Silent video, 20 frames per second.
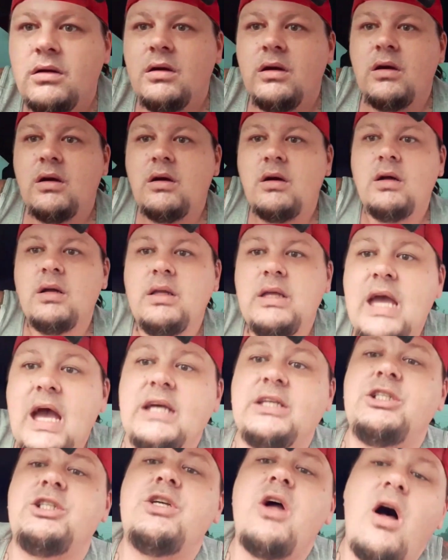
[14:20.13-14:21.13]
Yes,
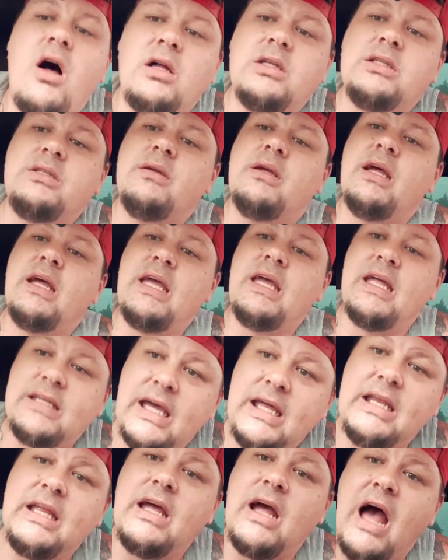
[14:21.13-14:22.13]
Sean's, he
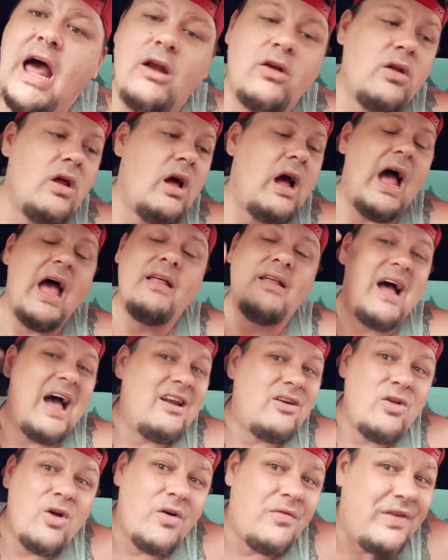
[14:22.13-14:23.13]
did. I don't know
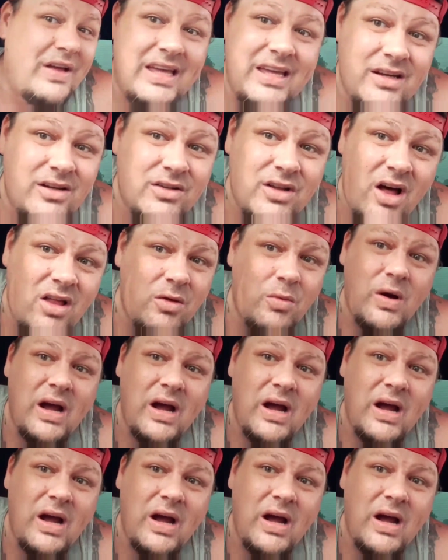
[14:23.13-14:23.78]
if it healed all the way. I'm